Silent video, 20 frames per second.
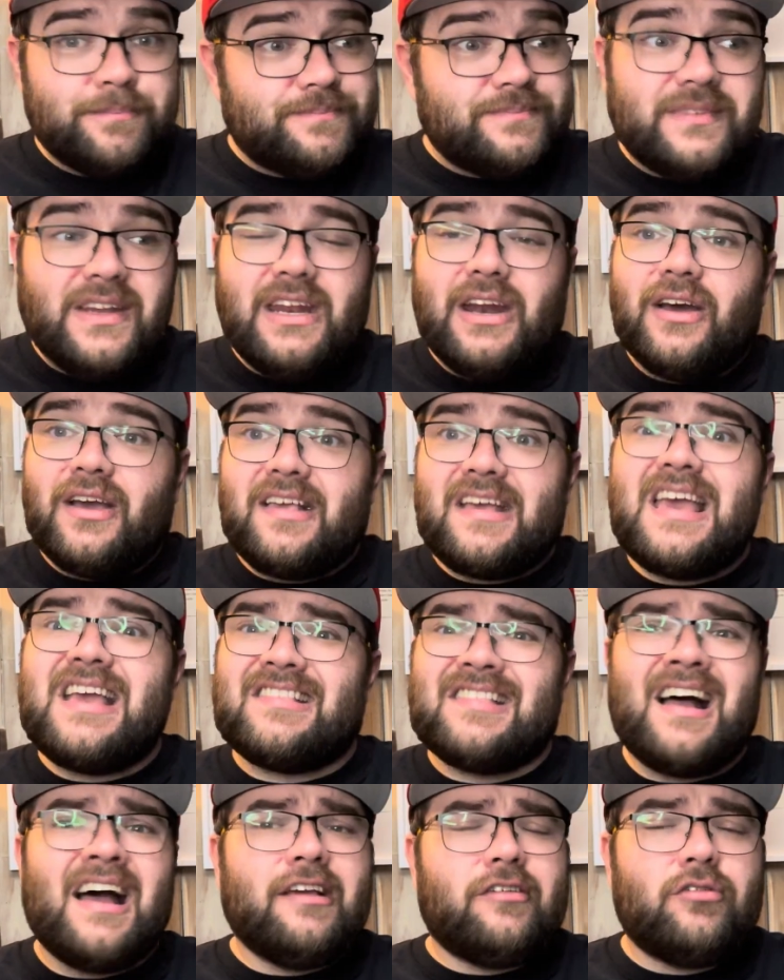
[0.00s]
you know, it's
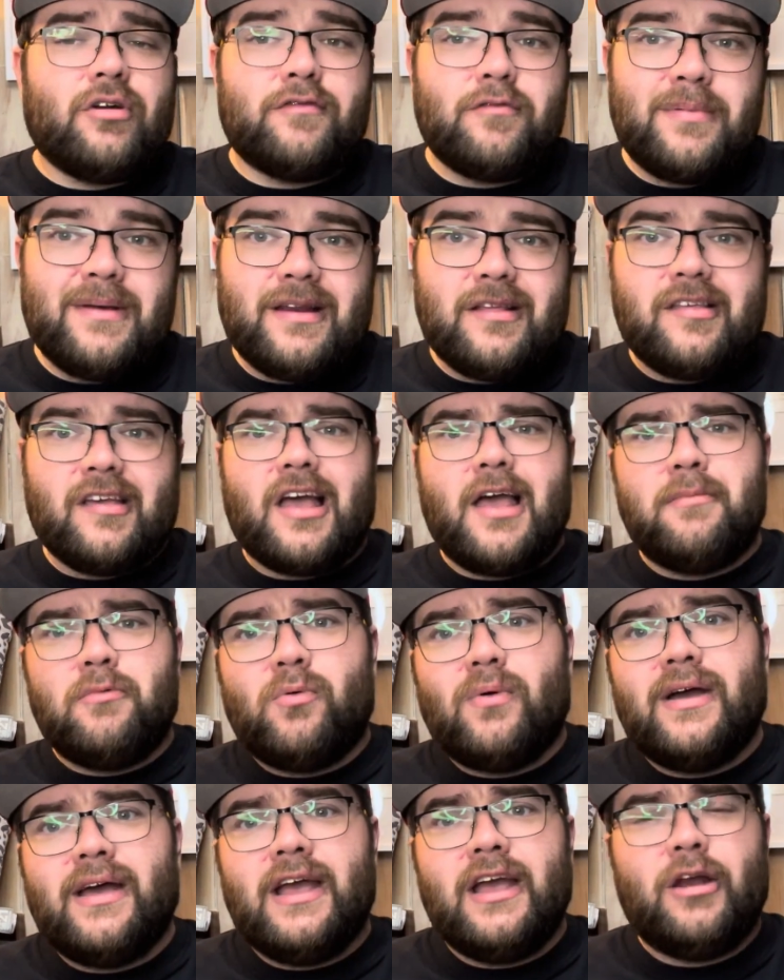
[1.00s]
nice to have a bit of time
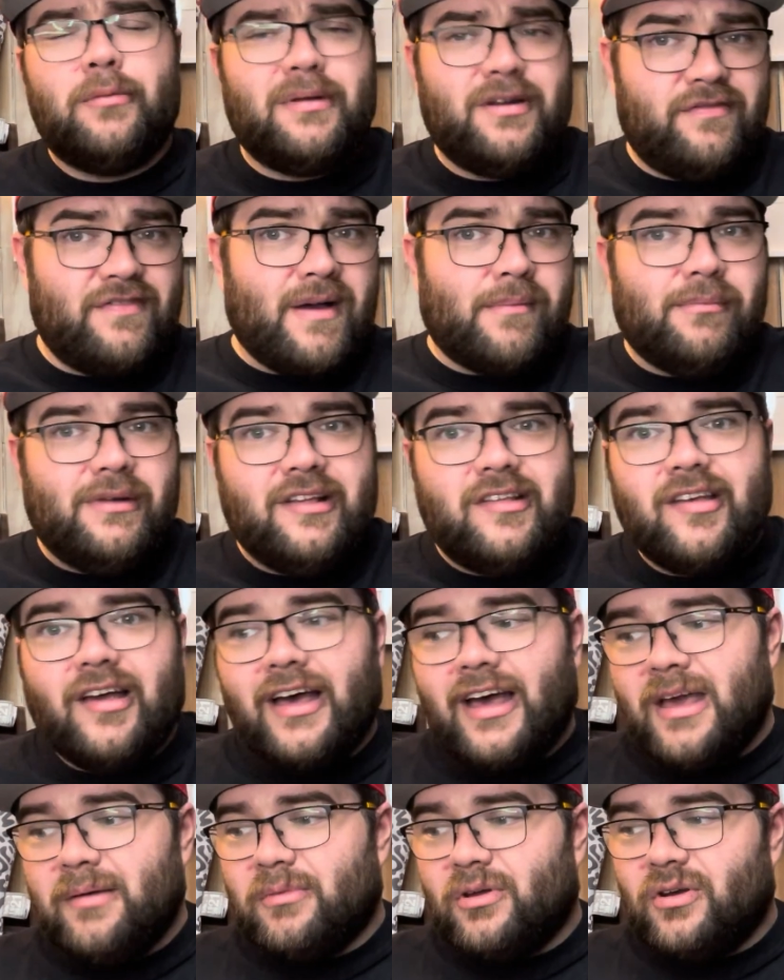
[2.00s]
away and a bit of family
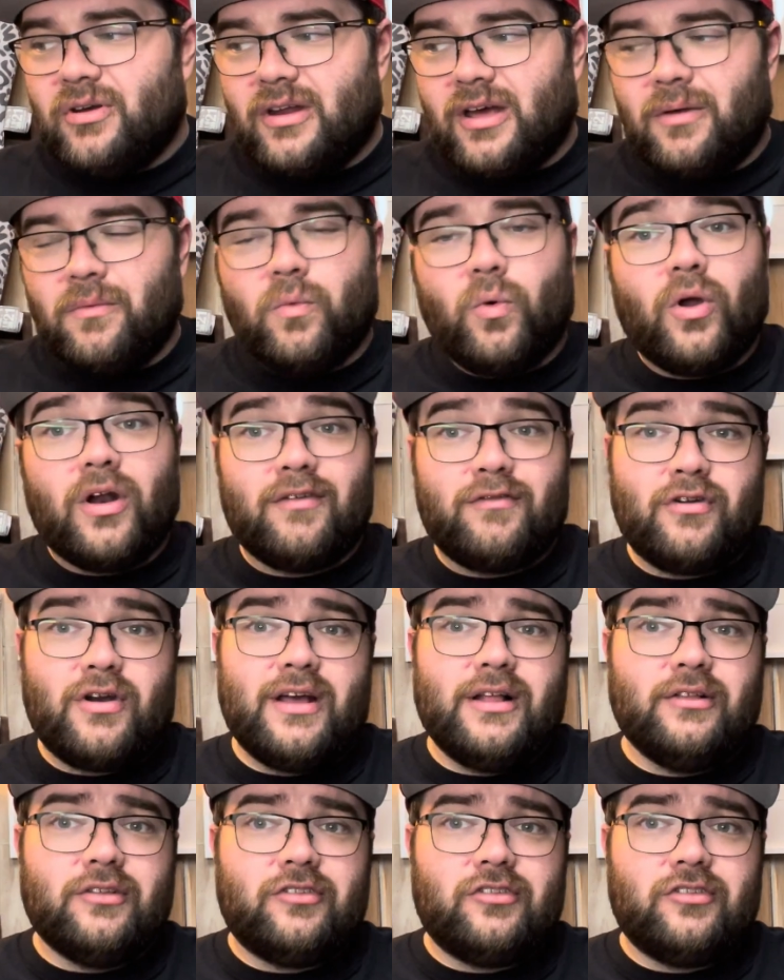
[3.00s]
time and whatever else.